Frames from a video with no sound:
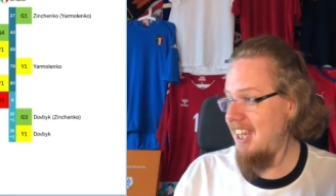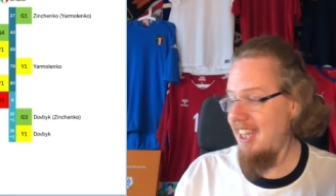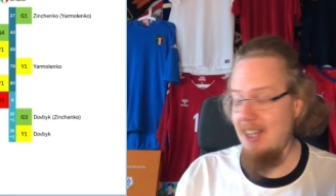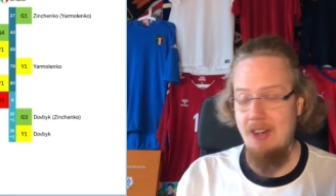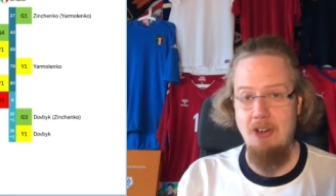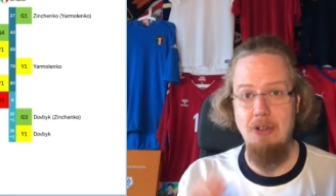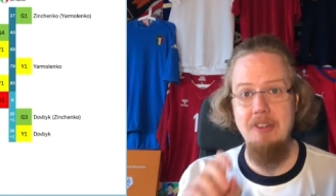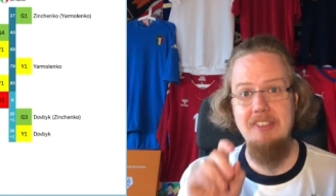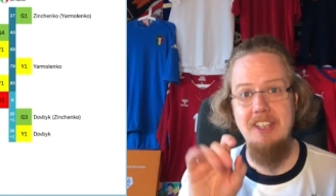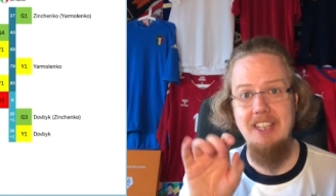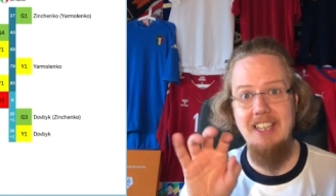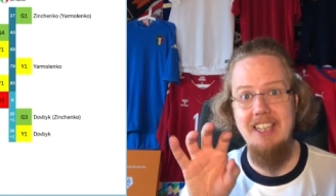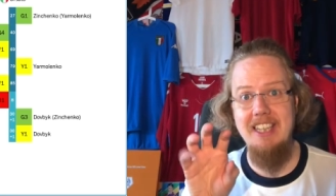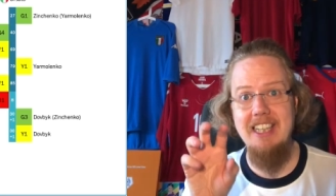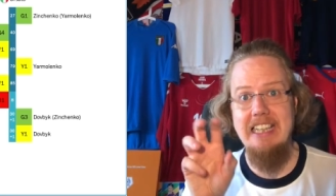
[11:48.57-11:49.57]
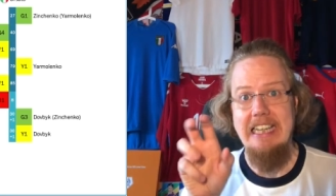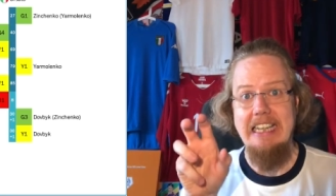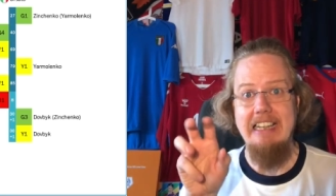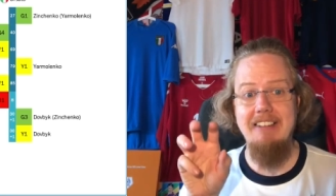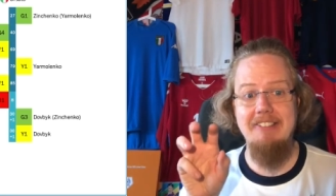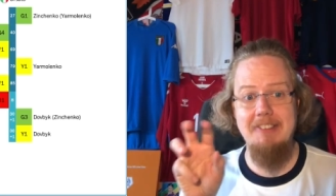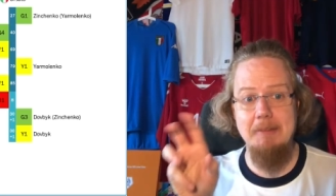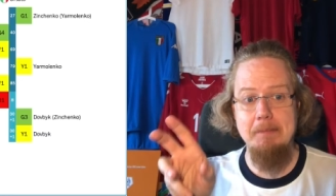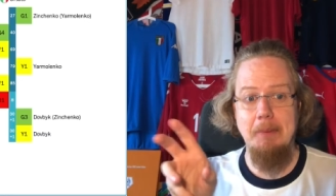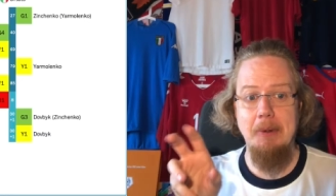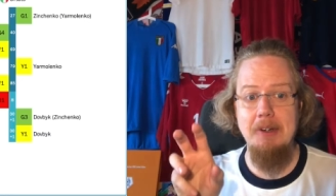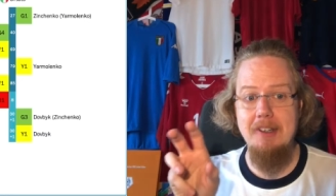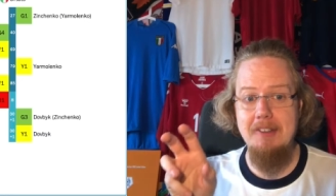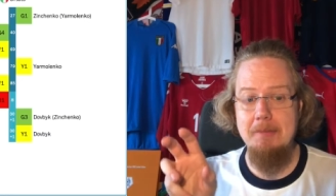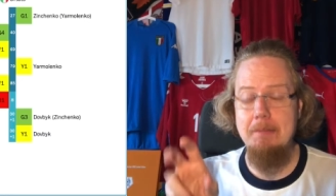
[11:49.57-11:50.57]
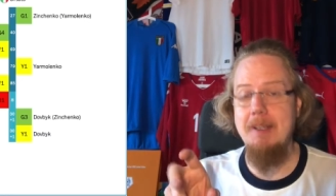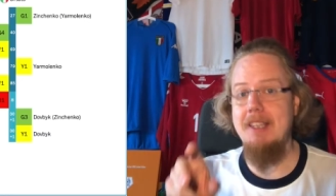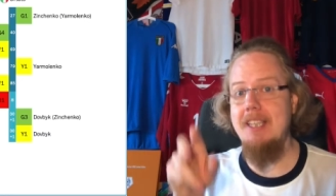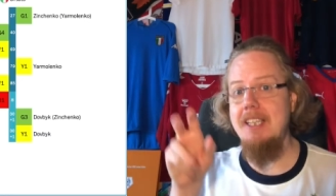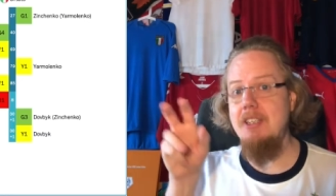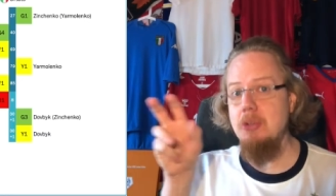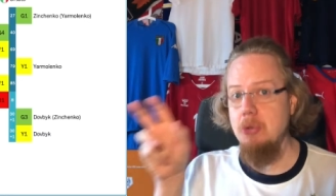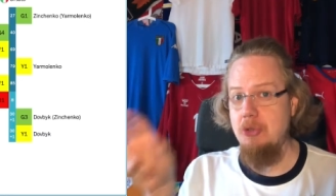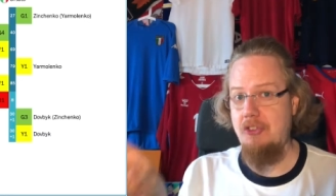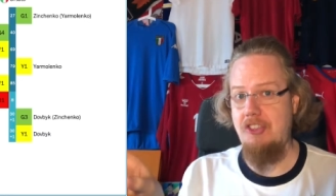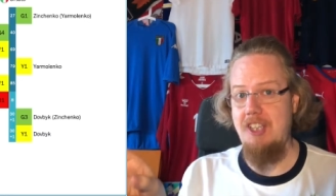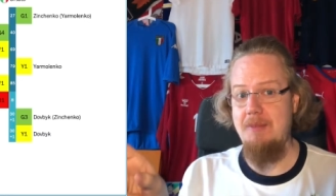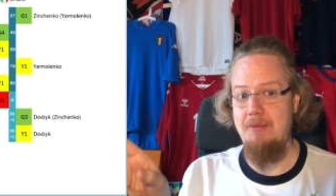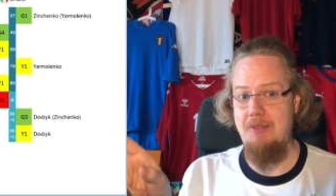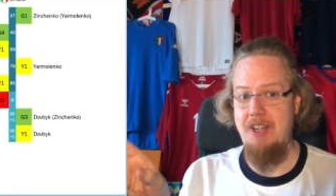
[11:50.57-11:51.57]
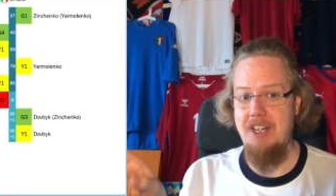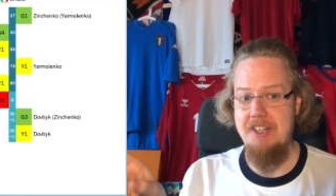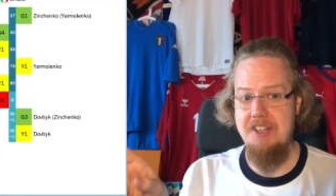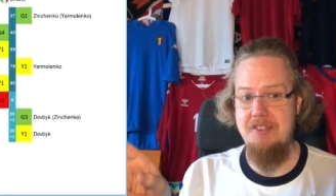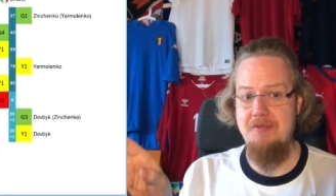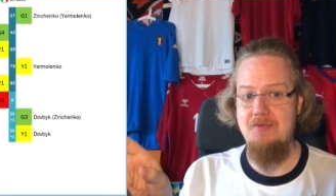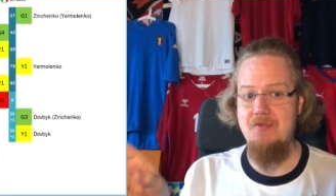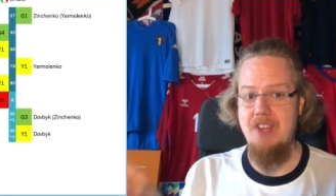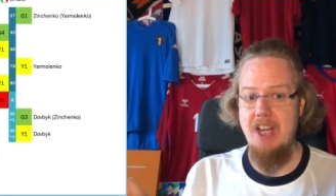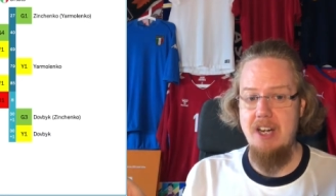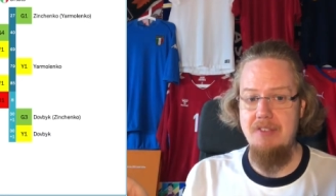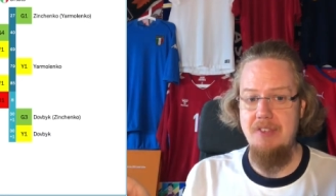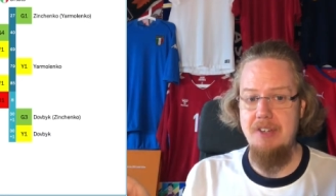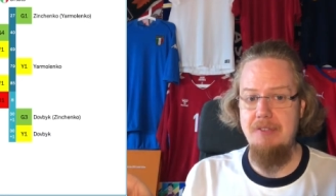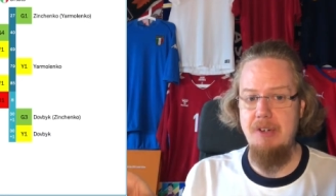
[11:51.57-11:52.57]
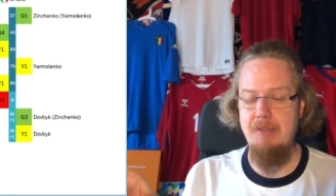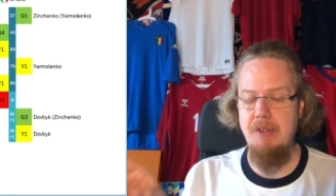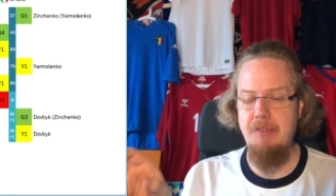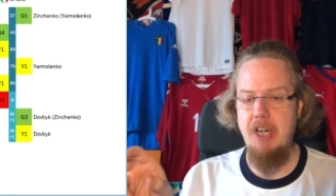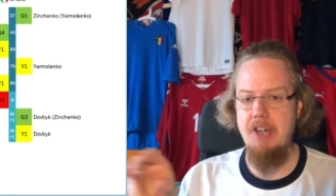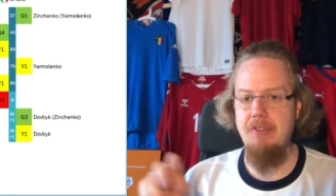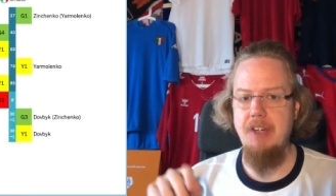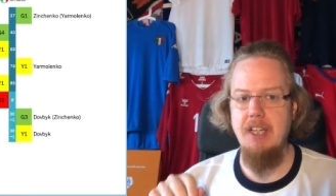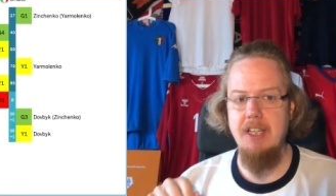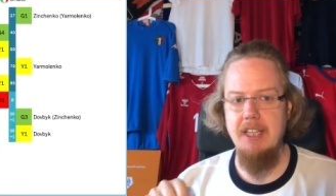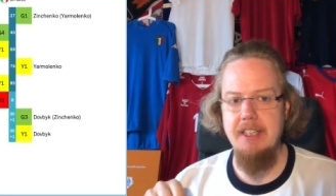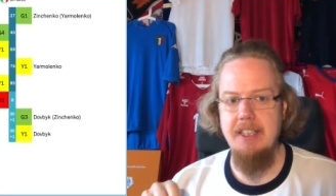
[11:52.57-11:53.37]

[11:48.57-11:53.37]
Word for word: always a little, little spurts, but they used him very, very, very, very well.